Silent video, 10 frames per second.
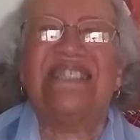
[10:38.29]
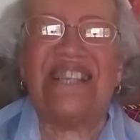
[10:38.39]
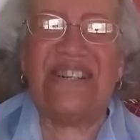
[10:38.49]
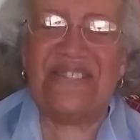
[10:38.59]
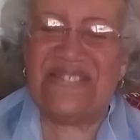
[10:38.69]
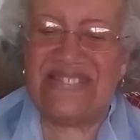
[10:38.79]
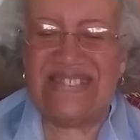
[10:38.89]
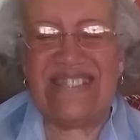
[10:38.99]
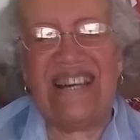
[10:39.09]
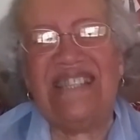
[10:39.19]
So
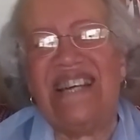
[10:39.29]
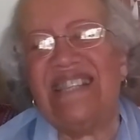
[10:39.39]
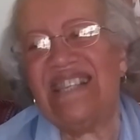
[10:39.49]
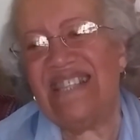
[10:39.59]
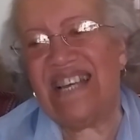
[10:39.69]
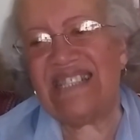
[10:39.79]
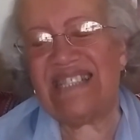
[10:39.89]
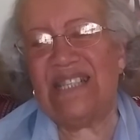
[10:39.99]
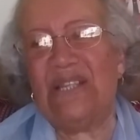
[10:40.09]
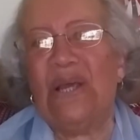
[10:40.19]
another
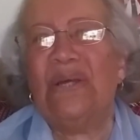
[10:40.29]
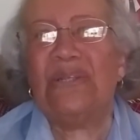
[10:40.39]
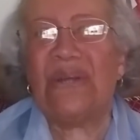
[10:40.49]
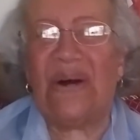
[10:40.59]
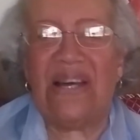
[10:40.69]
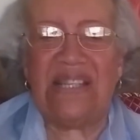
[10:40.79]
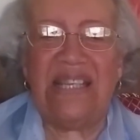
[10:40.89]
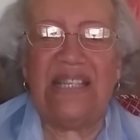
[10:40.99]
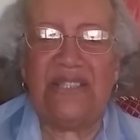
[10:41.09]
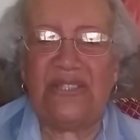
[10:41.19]
lesson taught
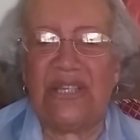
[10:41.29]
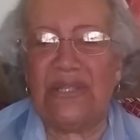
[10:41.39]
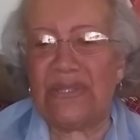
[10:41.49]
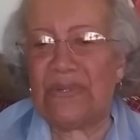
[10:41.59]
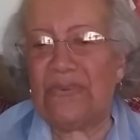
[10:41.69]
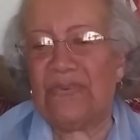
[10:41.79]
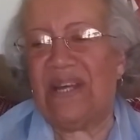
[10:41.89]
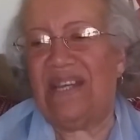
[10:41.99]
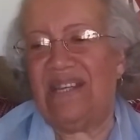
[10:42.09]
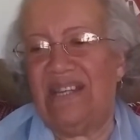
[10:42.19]
in a gentle
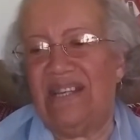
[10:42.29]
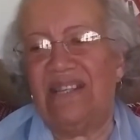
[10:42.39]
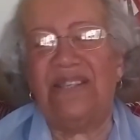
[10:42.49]
way.